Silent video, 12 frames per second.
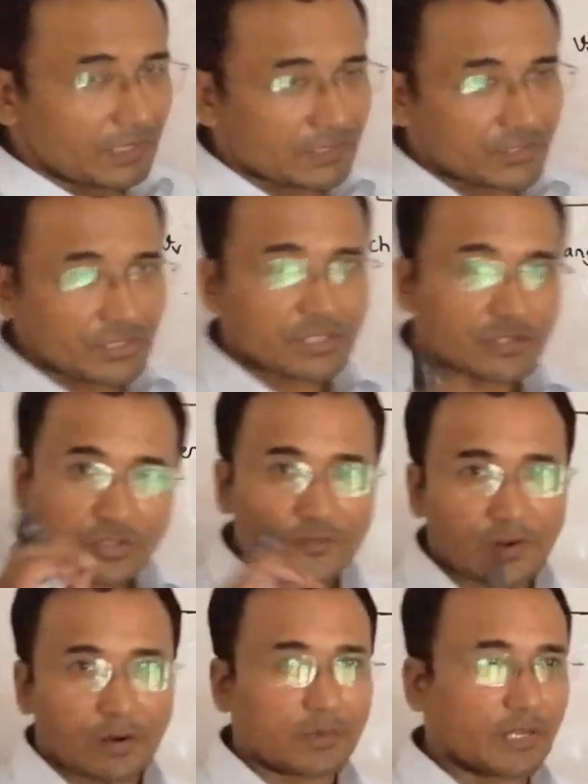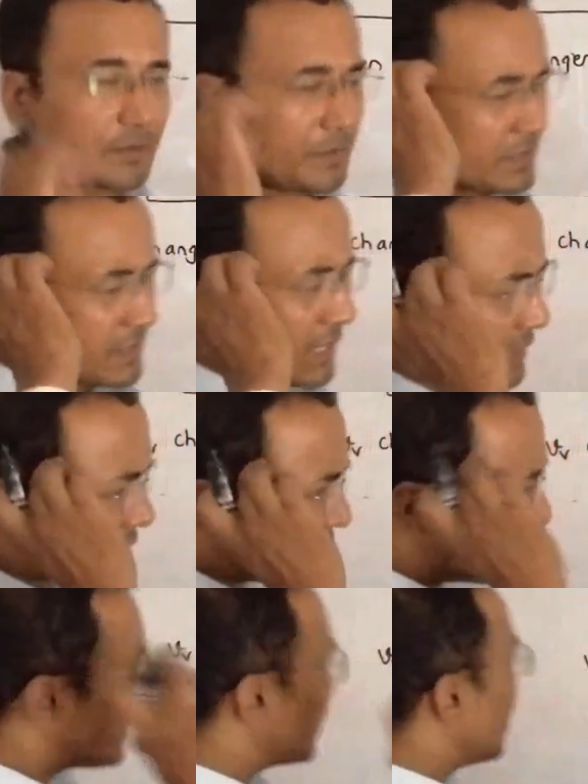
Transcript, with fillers: it changes uniformly it means that uh,